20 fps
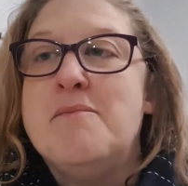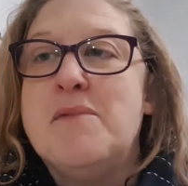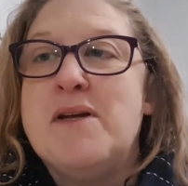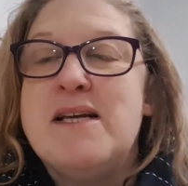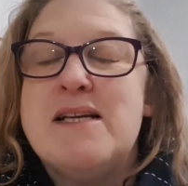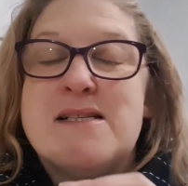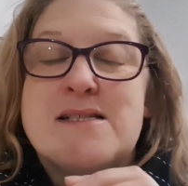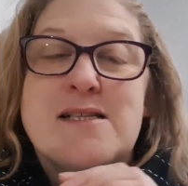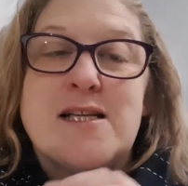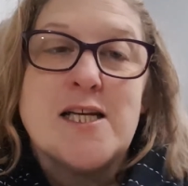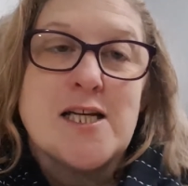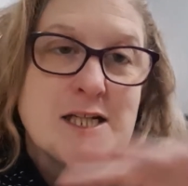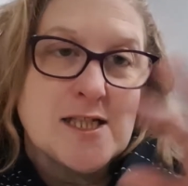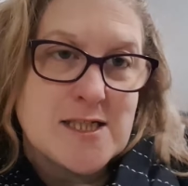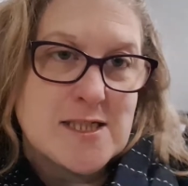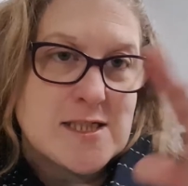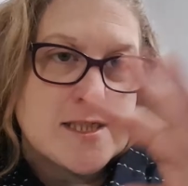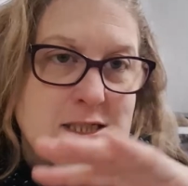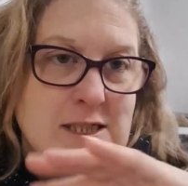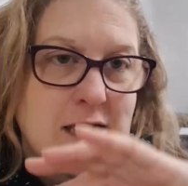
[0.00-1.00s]
It's like a
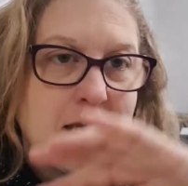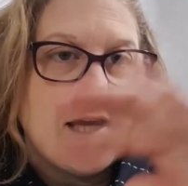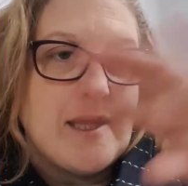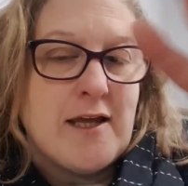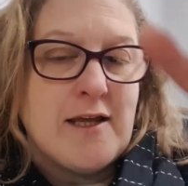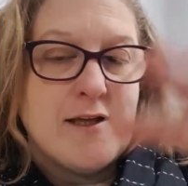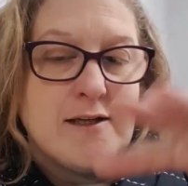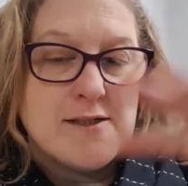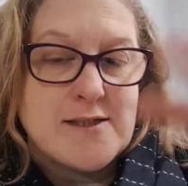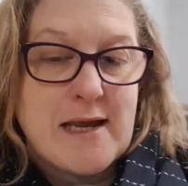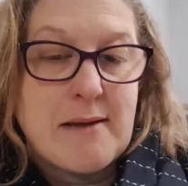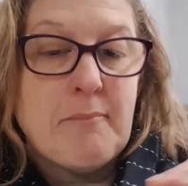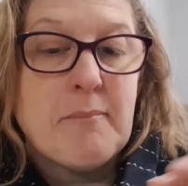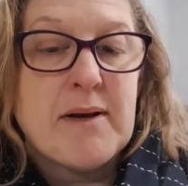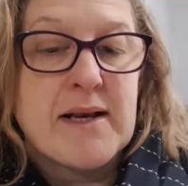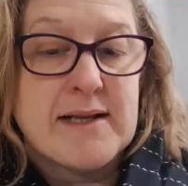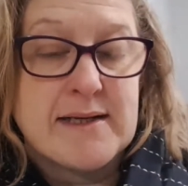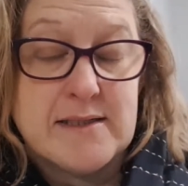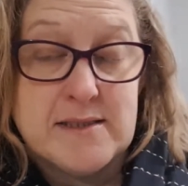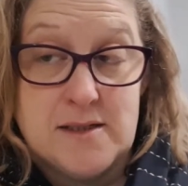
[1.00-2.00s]
sticky
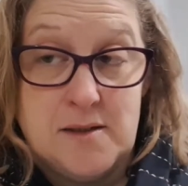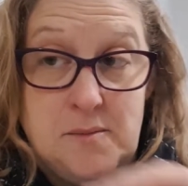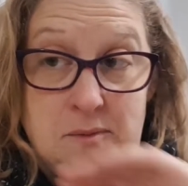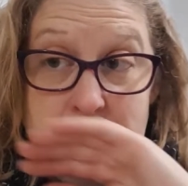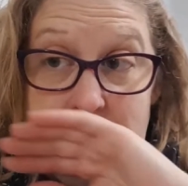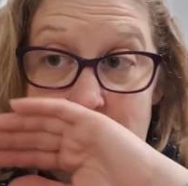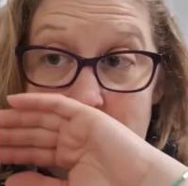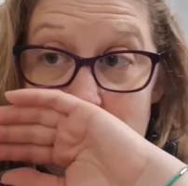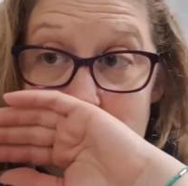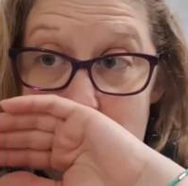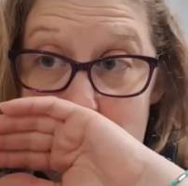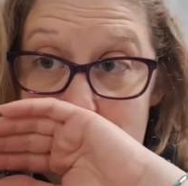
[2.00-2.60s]
template type thing.